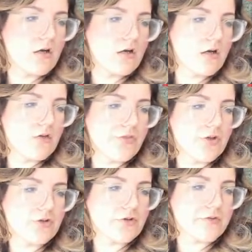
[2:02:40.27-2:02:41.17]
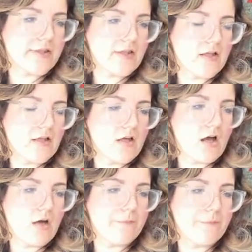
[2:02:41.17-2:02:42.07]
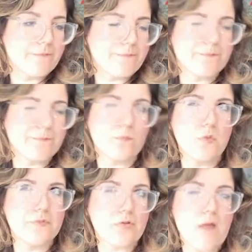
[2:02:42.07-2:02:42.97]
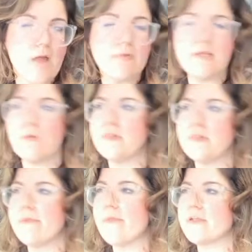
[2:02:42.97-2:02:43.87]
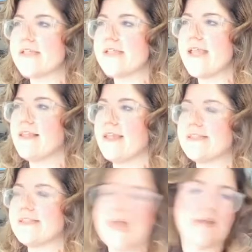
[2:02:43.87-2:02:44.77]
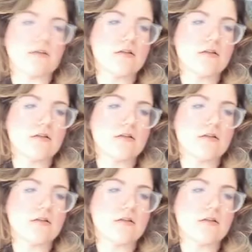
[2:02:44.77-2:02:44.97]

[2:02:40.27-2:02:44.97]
the gorilla, would probably only be able to take, like, 10.